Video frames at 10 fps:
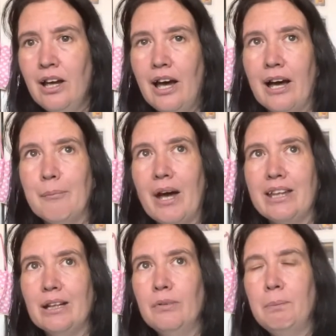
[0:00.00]
Um, I
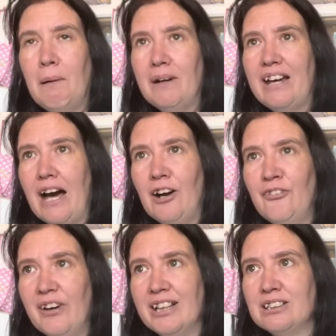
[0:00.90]
think we'll probably get our
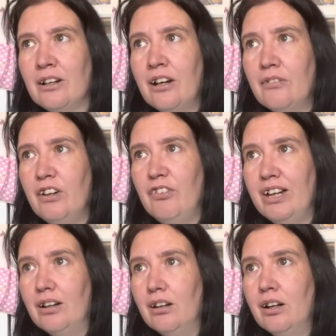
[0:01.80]
first
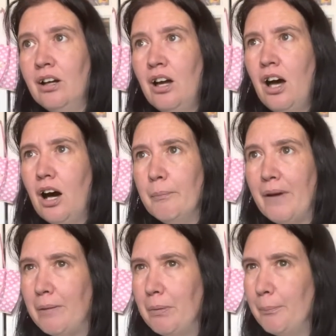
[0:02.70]
reveal on
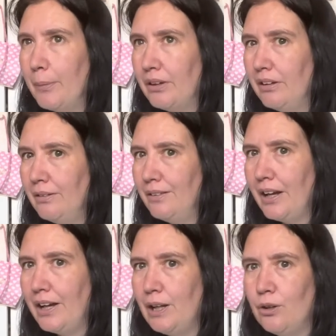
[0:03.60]
maybe
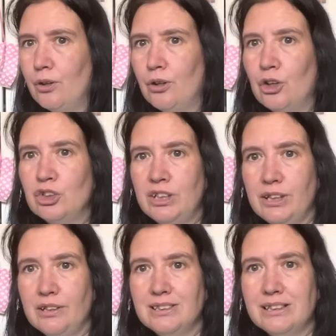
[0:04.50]
Monday or
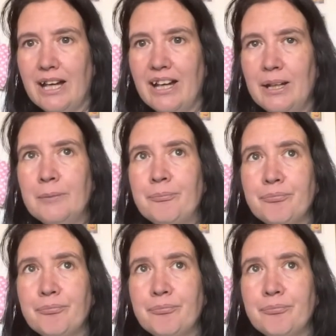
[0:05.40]
Tuesday.